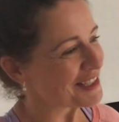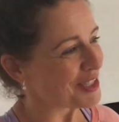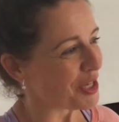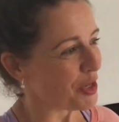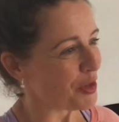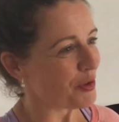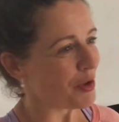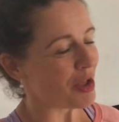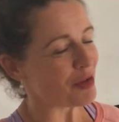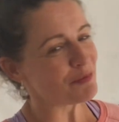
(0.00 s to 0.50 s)

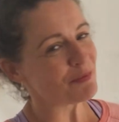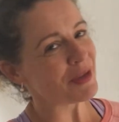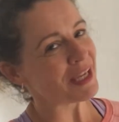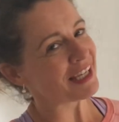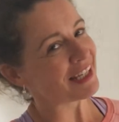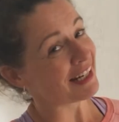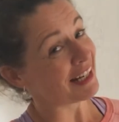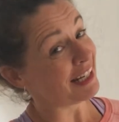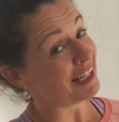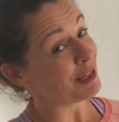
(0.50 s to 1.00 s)
so I'm
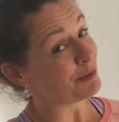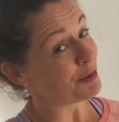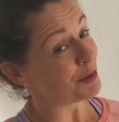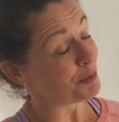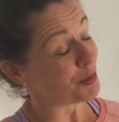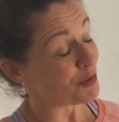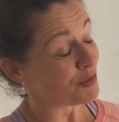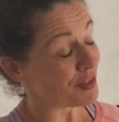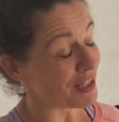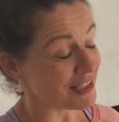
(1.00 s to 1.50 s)
making it a little
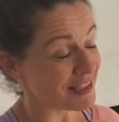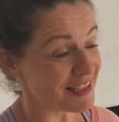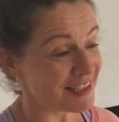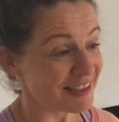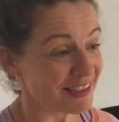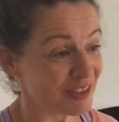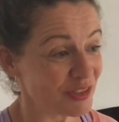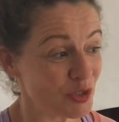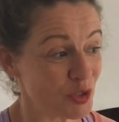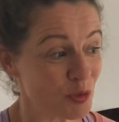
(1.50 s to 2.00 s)
bit more
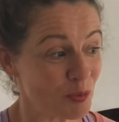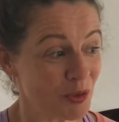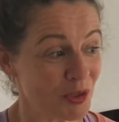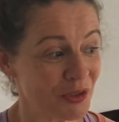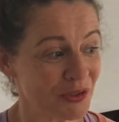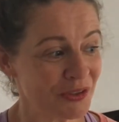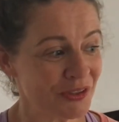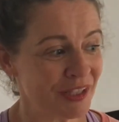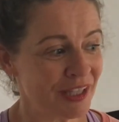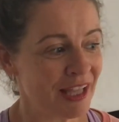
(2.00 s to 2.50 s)
fancy than
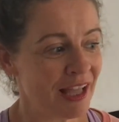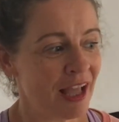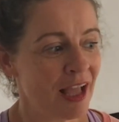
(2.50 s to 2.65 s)
normal.